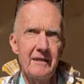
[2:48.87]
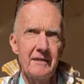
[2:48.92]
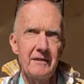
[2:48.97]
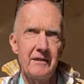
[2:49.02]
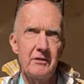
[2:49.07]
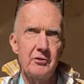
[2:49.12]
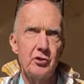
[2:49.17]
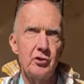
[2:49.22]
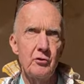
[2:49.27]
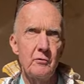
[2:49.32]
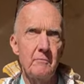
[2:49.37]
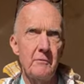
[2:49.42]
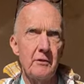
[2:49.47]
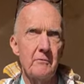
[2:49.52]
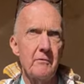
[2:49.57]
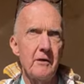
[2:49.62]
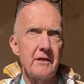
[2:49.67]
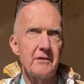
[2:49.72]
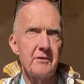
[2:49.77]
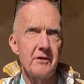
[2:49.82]
The Schumann
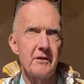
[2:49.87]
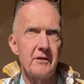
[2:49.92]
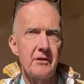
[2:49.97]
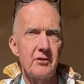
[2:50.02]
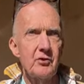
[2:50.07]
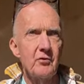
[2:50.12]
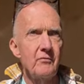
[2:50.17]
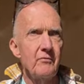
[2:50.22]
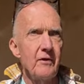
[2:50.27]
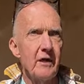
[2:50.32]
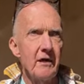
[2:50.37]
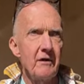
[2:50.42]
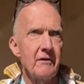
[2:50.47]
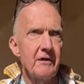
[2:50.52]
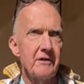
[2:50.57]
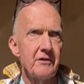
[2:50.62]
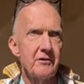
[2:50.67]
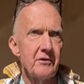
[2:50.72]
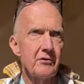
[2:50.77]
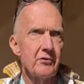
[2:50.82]
resonance
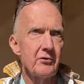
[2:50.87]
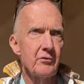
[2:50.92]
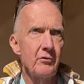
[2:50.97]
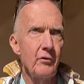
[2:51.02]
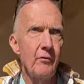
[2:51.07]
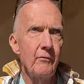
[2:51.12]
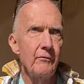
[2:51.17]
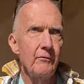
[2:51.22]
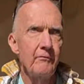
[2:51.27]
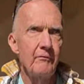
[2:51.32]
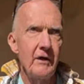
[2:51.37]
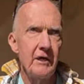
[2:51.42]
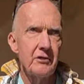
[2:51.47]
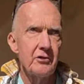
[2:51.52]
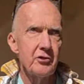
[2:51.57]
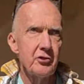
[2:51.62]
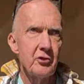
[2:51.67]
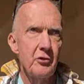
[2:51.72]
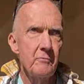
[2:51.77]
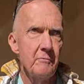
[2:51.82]
varies. There's no fixed
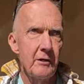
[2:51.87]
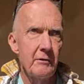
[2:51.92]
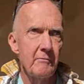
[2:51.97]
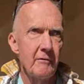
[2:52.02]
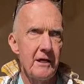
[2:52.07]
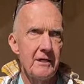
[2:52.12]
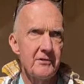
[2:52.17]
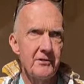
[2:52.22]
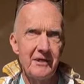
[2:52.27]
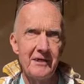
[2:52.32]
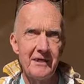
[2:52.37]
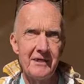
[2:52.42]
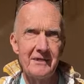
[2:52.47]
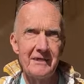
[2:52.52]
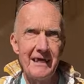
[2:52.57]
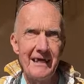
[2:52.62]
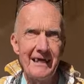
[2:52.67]
Schumann resonance.